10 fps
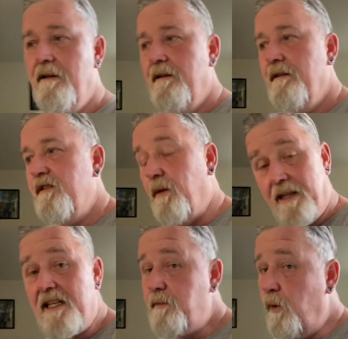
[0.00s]
So at
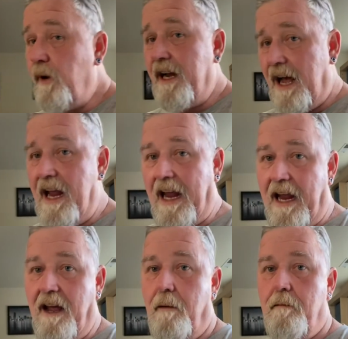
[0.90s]
this point, I
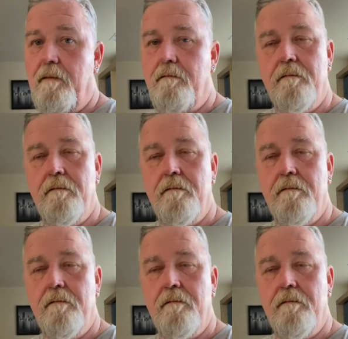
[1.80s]
am,